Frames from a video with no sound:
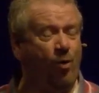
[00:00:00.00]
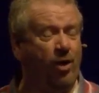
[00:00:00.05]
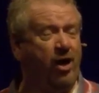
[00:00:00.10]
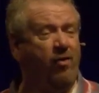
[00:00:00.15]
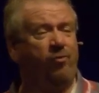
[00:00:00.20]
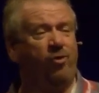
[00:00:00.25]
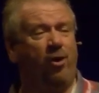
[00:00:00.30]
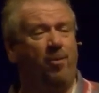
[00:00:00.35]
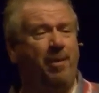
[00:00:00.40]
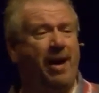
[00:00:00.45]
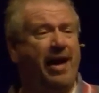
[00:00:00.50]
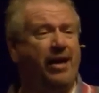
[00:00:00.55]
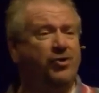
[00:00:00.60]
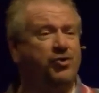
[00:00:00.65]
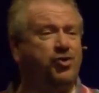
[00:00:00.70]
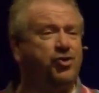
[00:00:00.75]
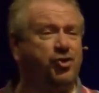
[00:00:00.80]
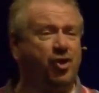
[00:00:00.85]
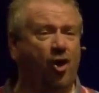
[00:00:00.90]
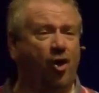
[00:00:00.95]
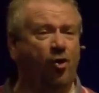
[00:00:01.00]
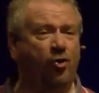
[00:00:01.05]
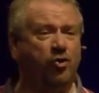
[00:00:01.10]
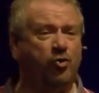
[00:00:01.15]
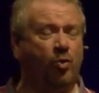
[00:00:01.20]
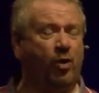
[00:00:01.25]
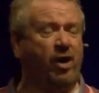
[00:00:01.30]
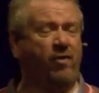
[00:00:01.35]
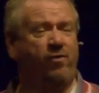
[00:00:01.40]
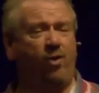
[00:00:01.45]
Whatever a man
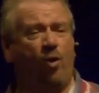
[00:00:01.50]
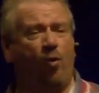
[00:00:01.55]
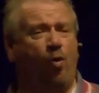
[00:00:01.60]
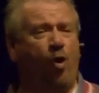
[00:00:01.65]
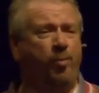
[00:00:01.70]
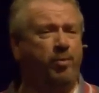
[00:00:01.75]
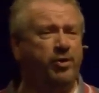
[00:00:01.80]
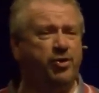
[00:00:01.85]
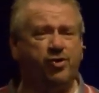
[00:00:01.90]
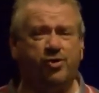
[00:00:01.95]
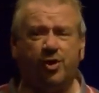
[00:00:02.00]
sows, whatever a woman